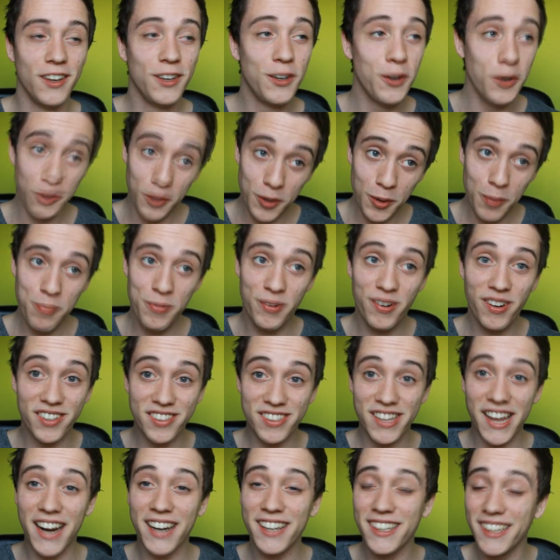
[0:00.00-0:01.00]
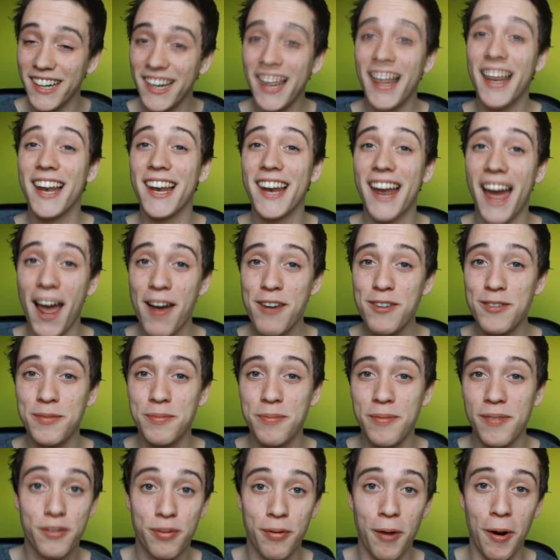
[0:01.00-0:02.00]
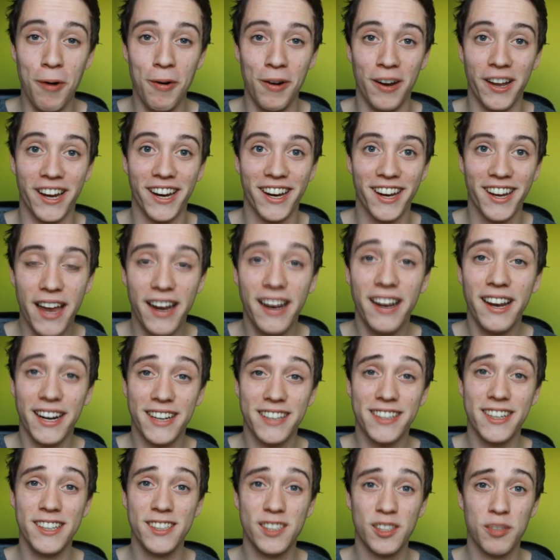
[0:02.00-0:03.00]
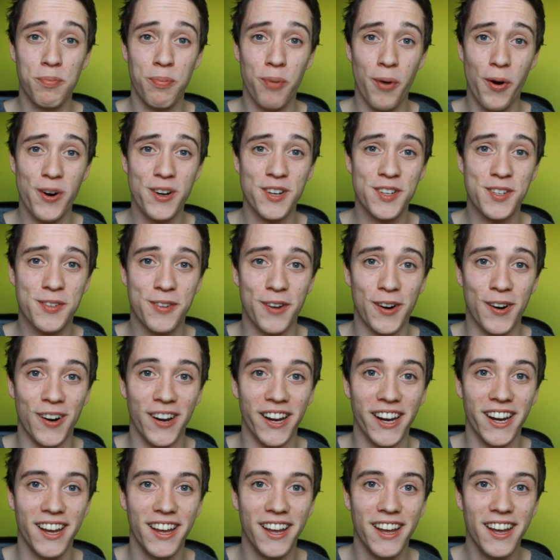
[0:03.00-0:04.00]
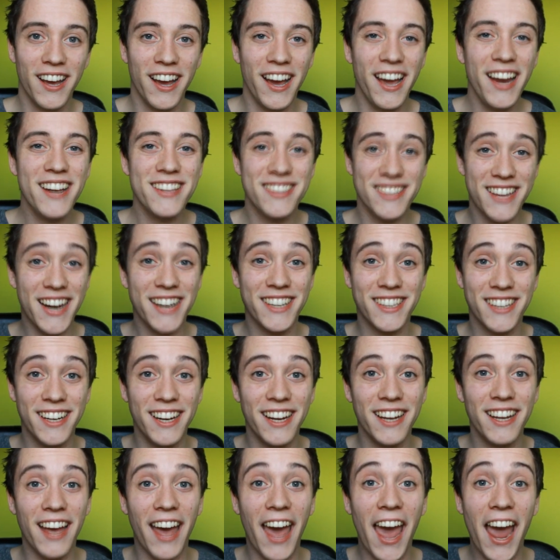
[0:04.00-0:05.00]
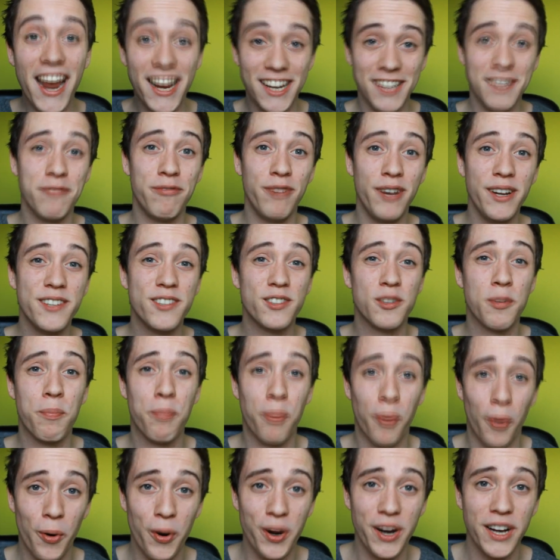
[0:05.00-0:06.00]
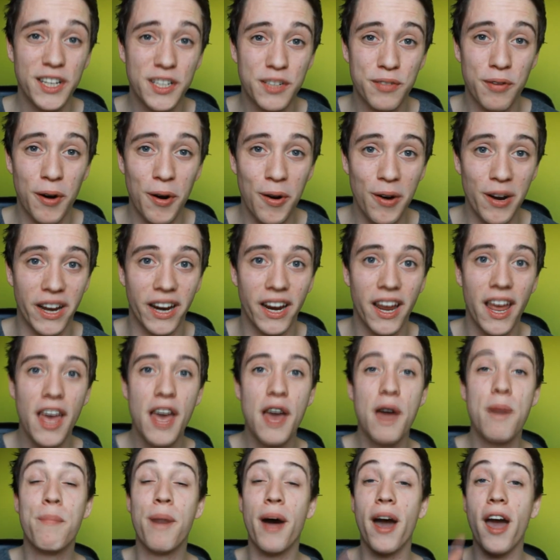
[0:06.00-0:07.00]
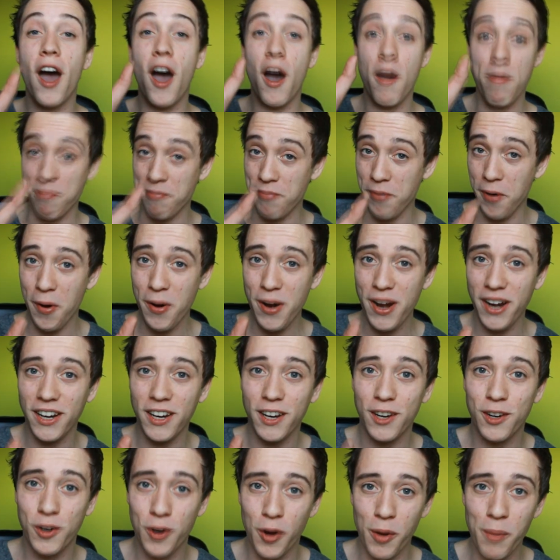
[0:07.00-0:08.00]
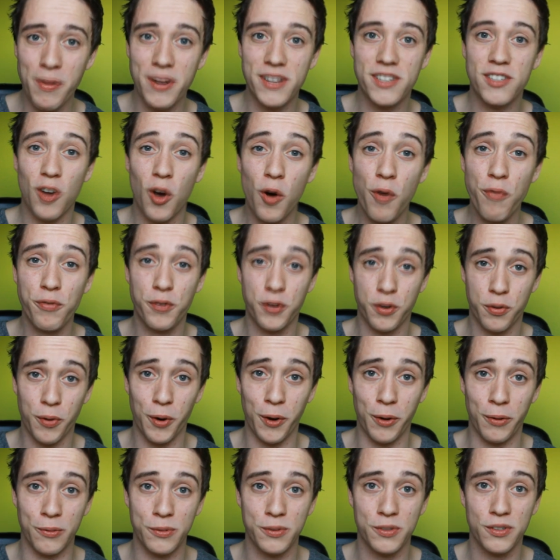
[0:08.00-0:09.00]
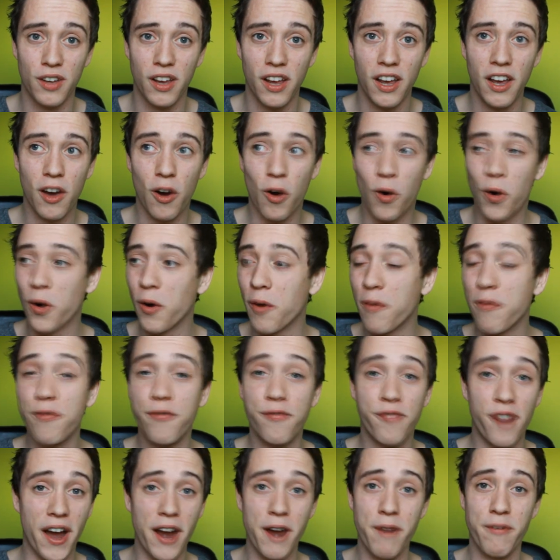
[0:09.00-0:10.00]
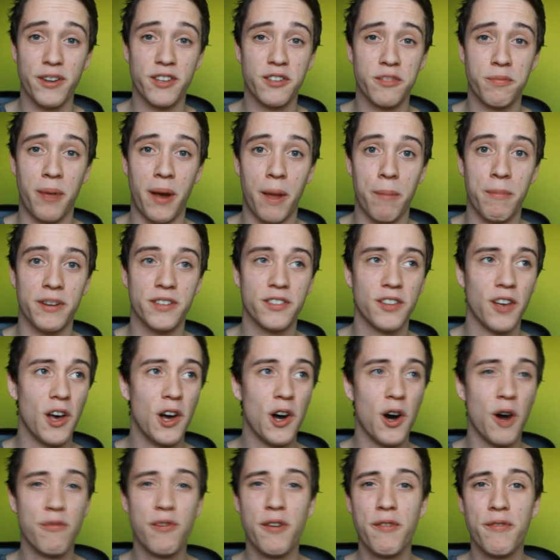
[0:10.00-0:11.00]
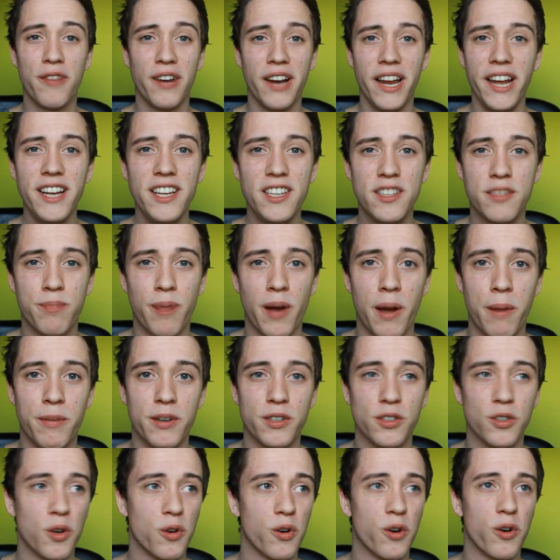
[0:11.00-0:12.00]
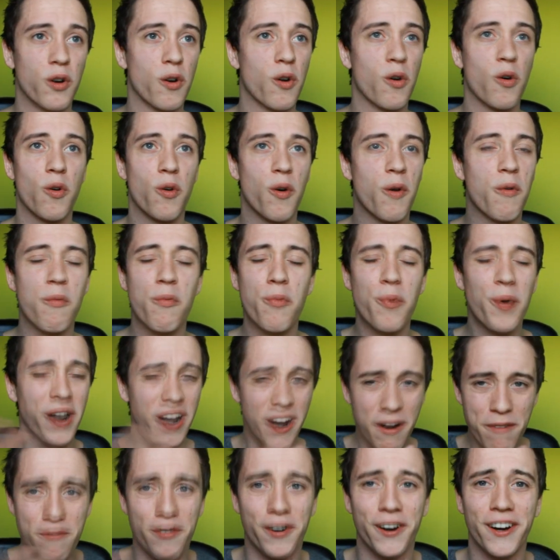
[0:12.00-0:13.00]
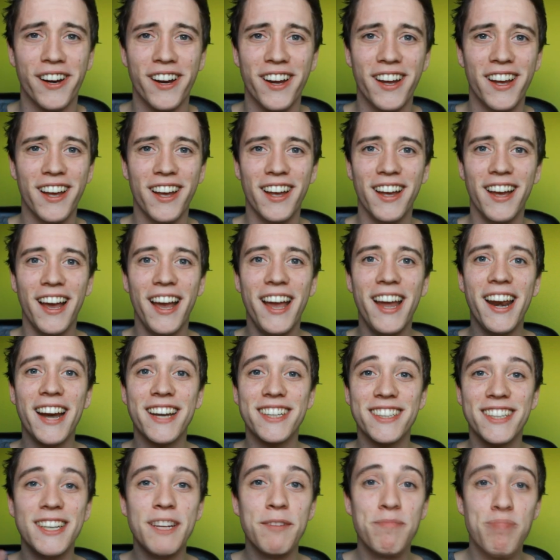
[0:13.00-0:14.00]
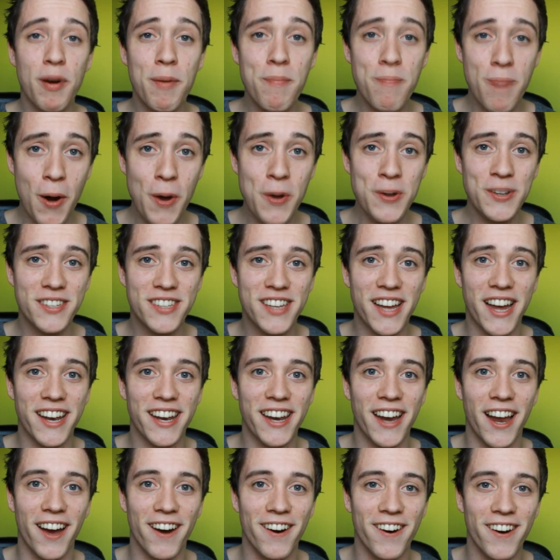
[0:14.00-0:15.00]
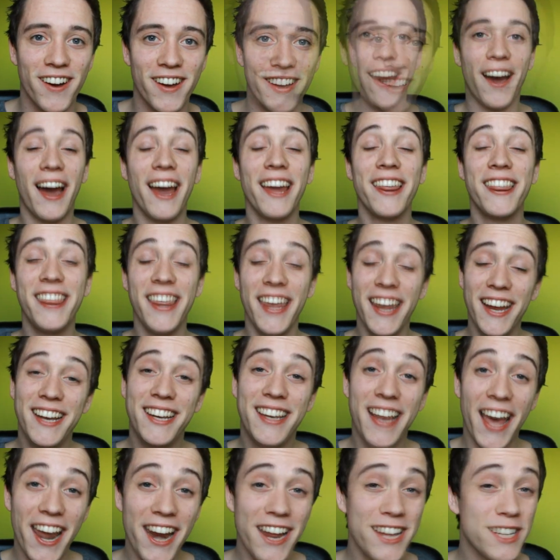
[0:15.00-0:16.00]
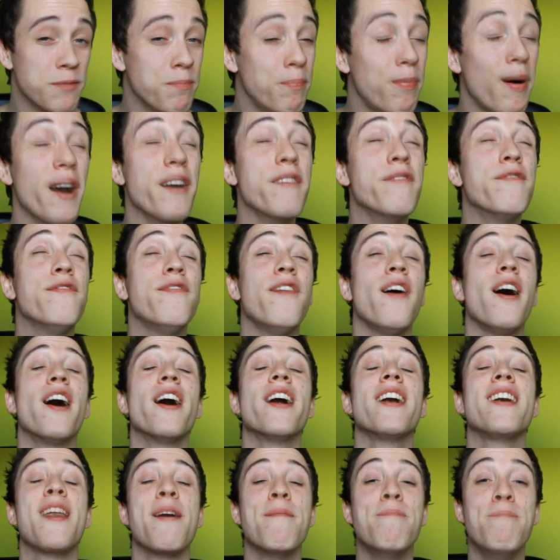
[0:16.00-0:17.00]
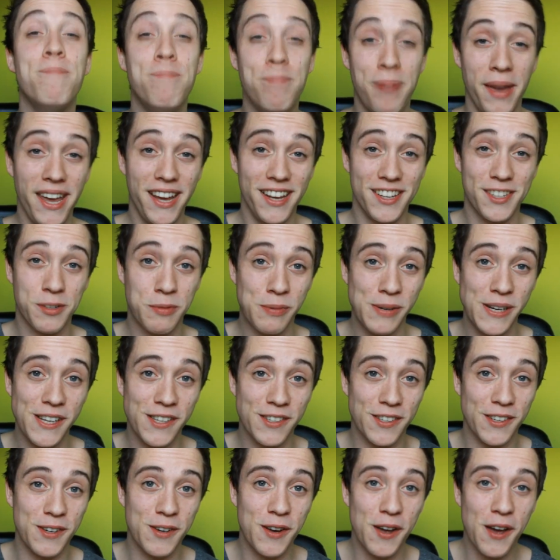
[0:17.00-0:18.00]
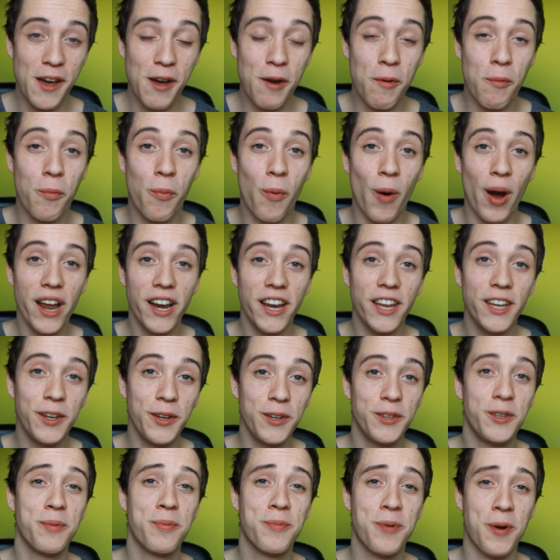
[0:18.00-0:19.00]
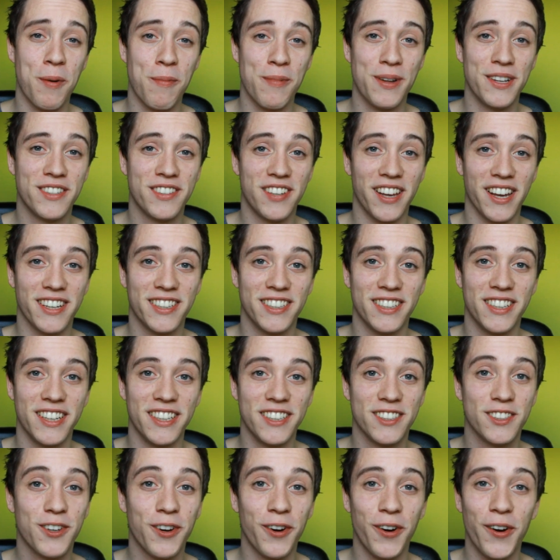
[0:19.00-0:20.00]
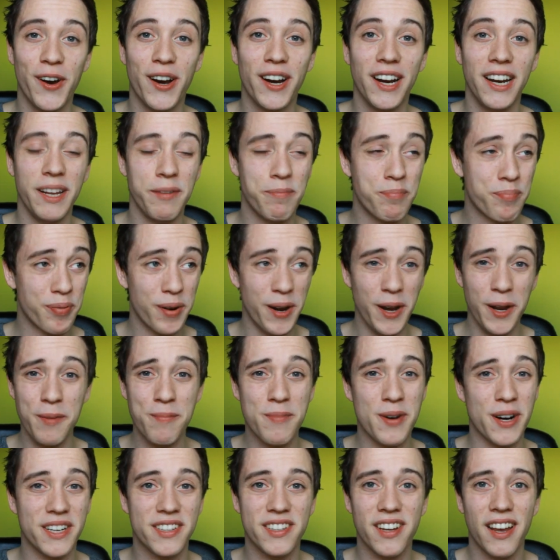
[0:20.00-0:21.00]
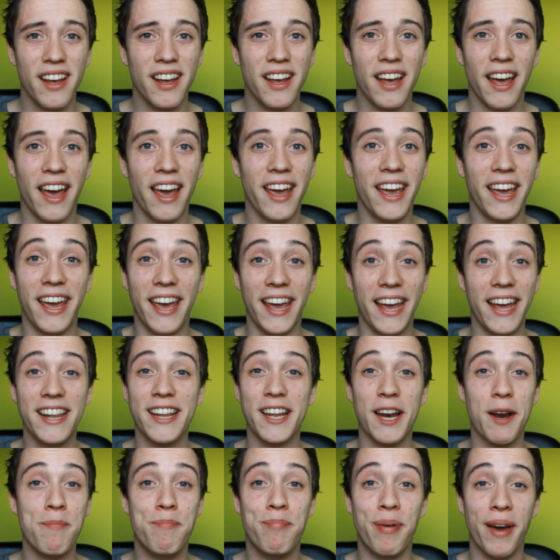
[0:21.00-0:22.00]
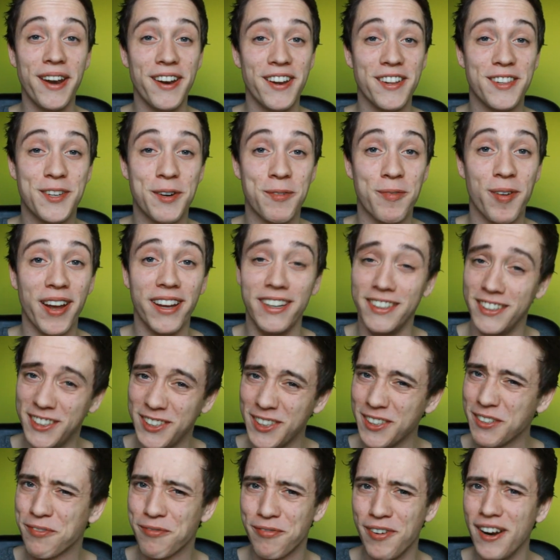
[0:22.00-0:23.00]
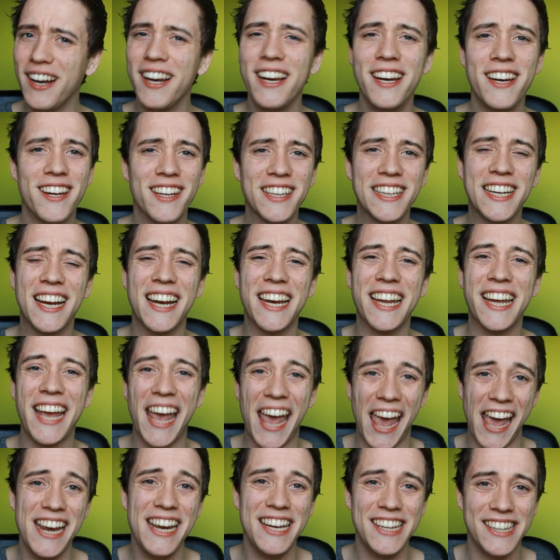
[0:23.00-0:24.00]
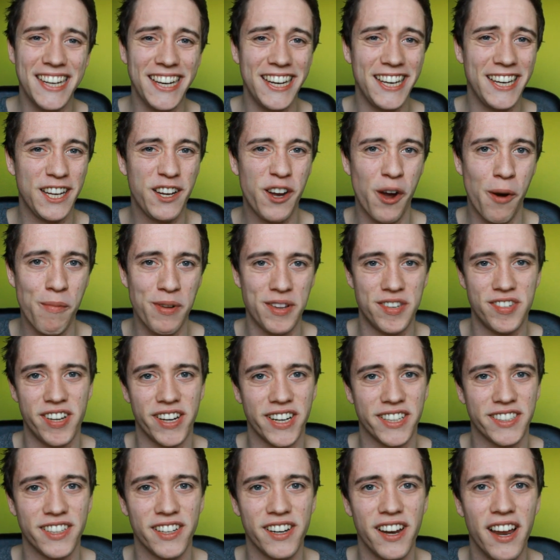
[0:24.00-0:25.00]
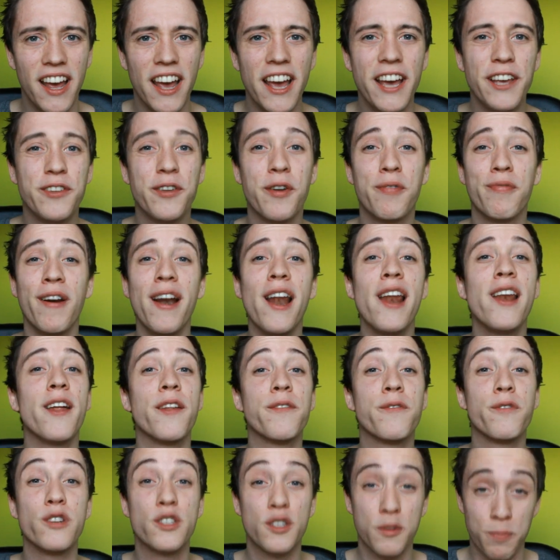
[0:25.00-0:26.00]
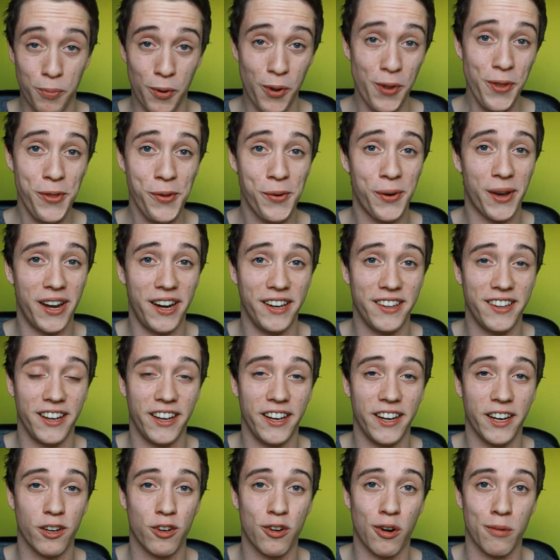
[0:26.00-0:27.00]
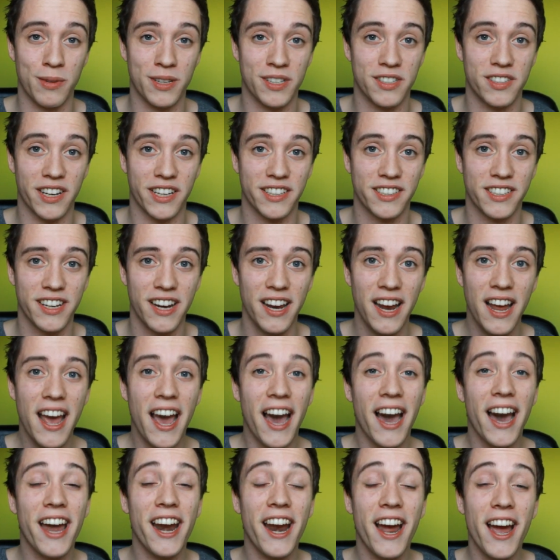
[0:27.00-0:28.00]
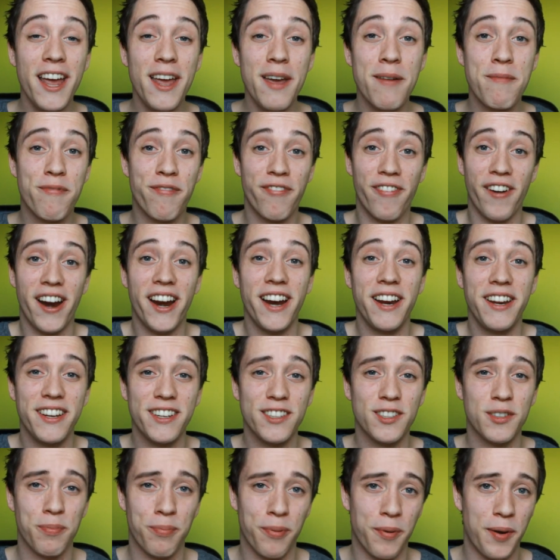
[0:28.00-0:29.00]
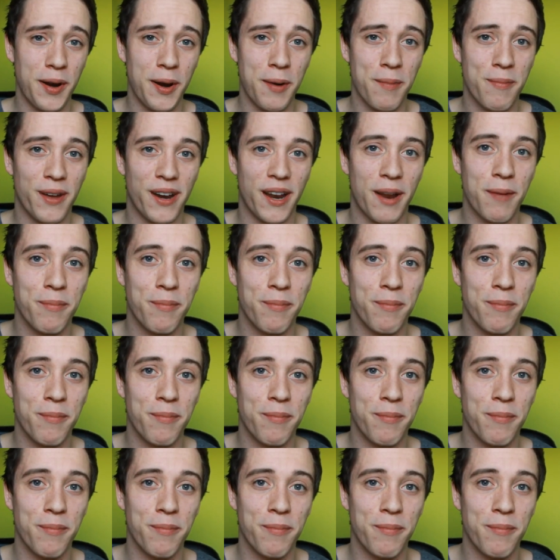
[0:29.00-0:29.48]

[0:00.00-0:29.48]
YouTube just actually allows trolling, and it actually supports trolling. It is actually actively supporting trolling by upvoting the comments of trolls, or of virus spammers, or of link spammers, or whatever. It actually promotes that now. Now, I think that is by far the biggest reason why the YouTube comment section is currently pretty much a hidden abandoned terrain. You should really not click anything in the comment section. You should really not respond to anything in the comment section. And I am very disappointed by